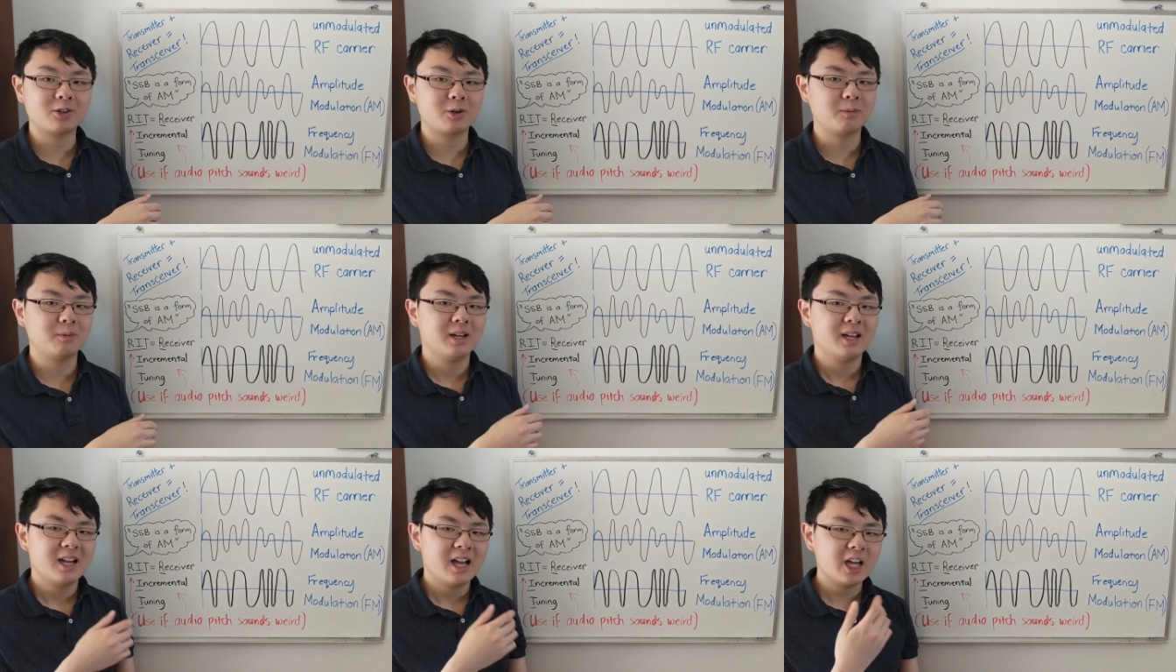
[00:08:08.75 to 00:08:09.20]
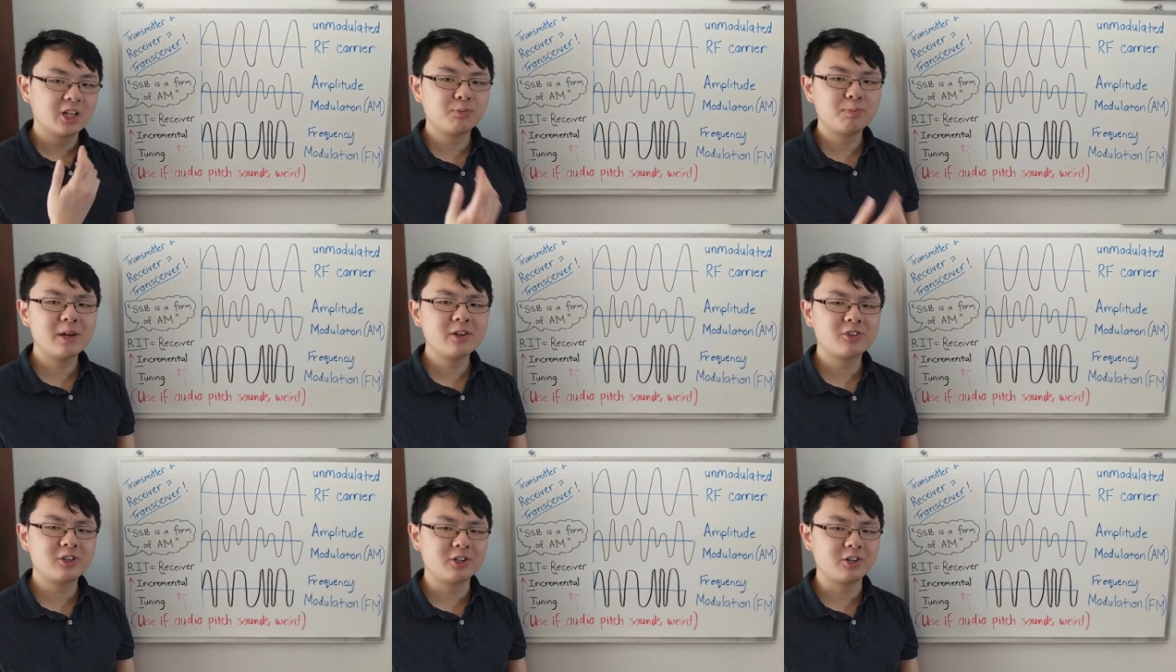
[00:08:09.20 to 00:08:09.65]
So
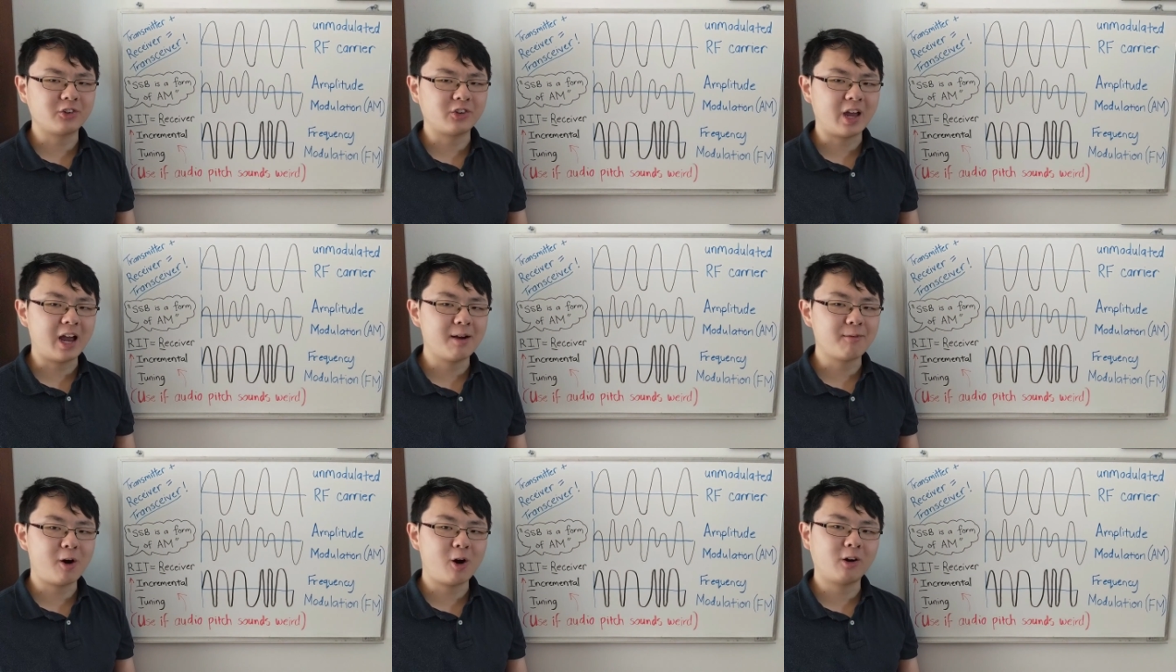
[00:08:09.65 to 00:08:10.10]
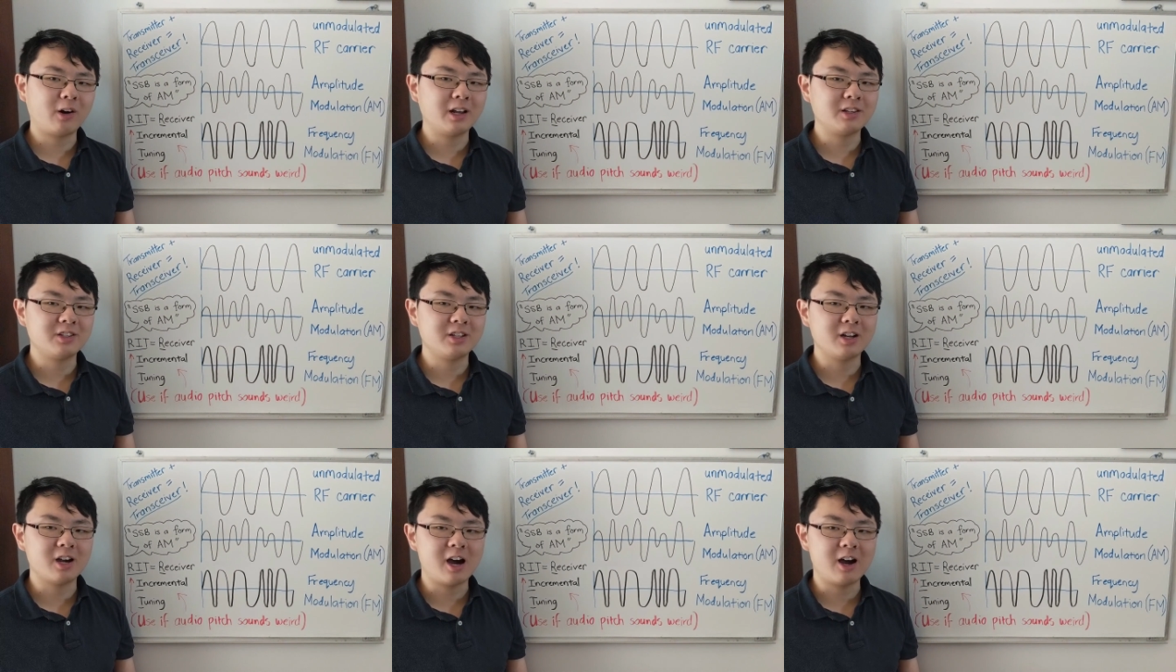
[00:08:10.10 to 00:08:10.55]
it's best to just have
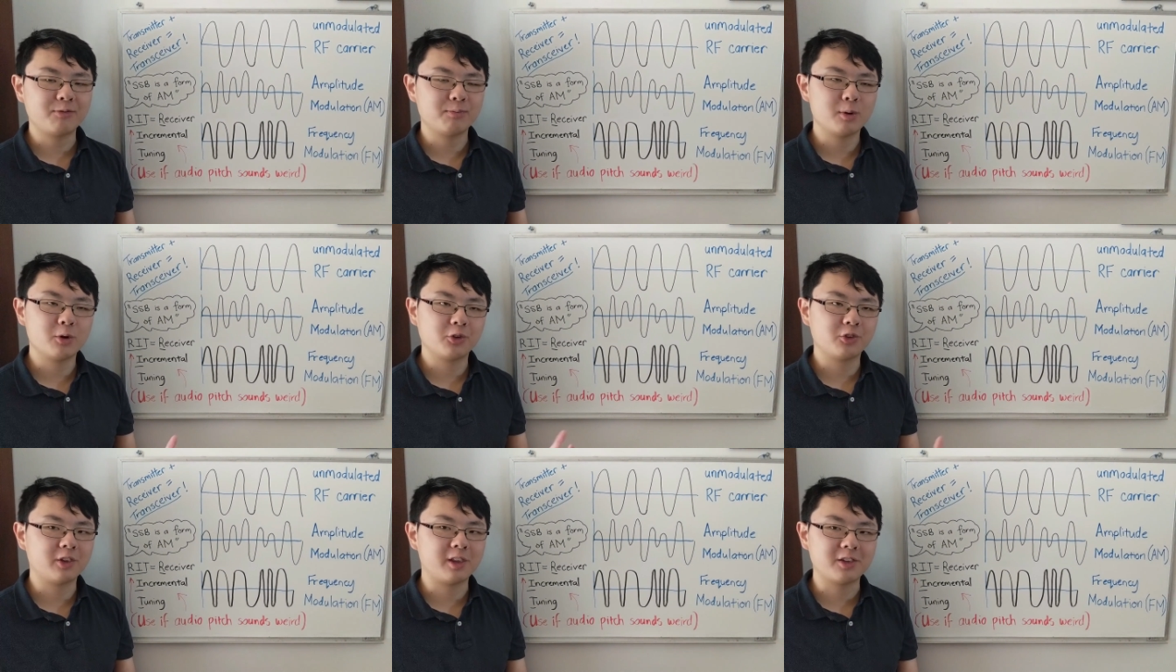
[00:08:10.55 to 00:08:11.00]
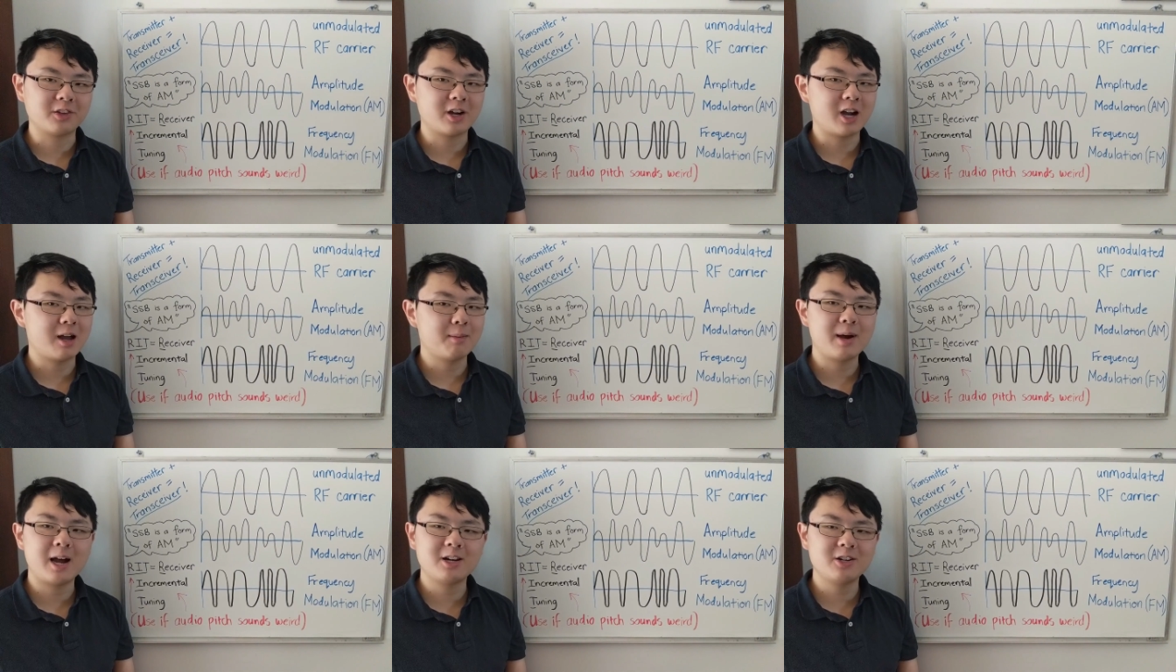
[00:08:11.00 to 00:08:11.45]
RIT off most of the time.